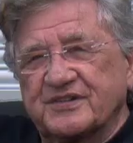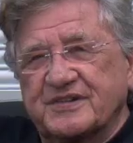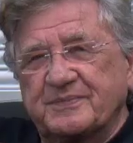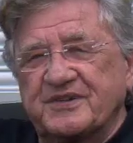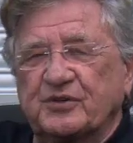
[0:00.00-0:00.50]
turn
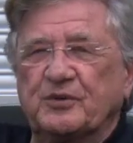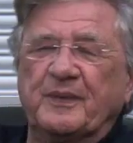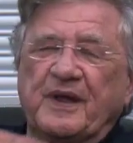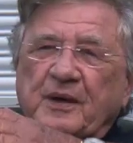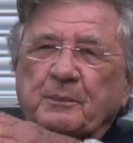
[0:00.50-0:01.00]
going
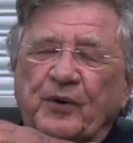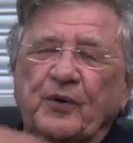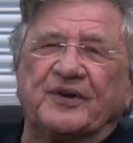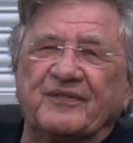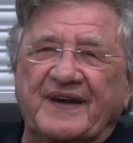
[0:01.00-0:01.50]
160,
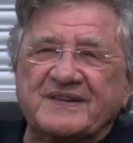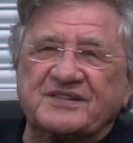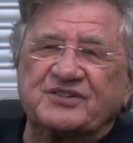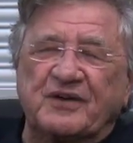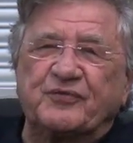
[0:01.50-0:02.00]

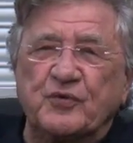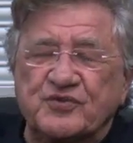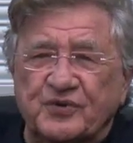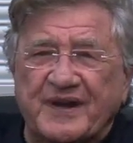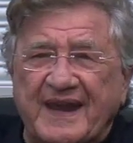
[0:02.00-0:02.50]
170
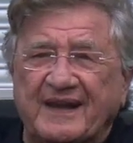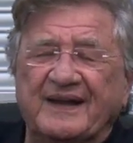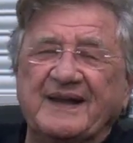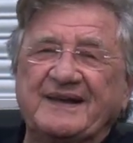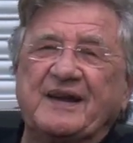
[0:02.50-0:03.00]
kilometers an hour.
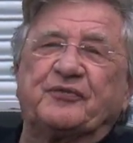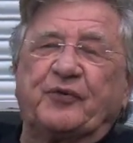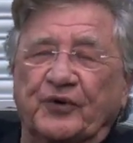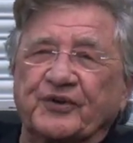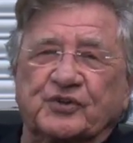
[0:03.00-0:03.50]

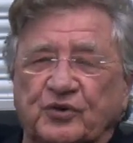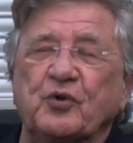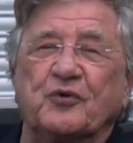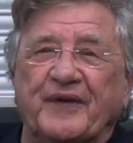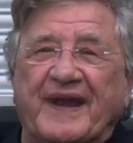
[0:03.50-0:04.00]

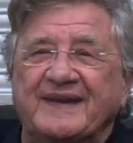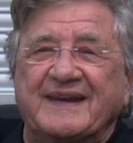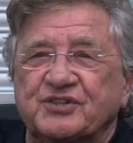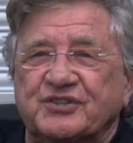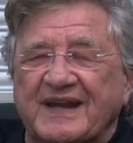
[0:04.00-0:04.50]
But the
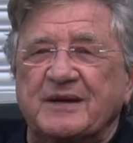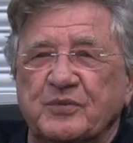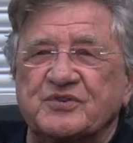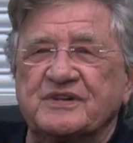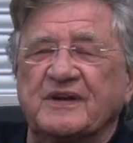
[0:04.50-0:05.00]
steward,
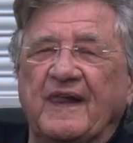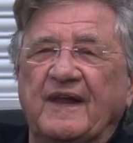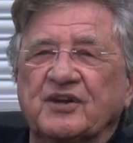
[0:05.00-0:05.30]
who should have